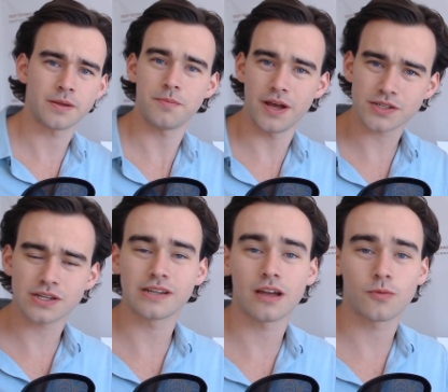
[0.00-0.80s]

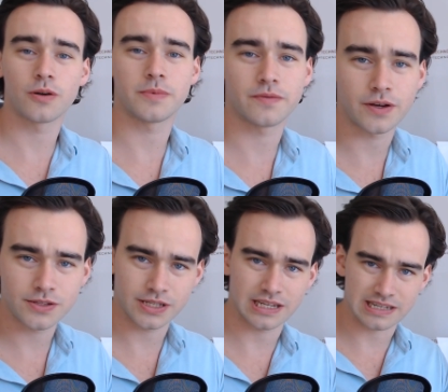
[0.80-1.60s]
Personally, I won't be
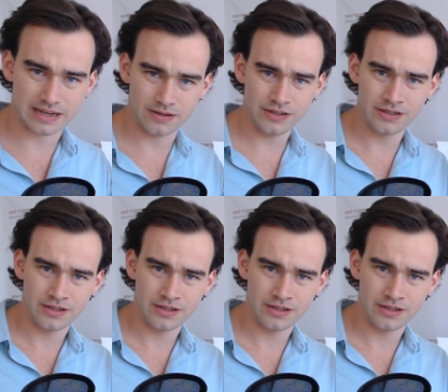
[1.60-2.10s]
voting it down,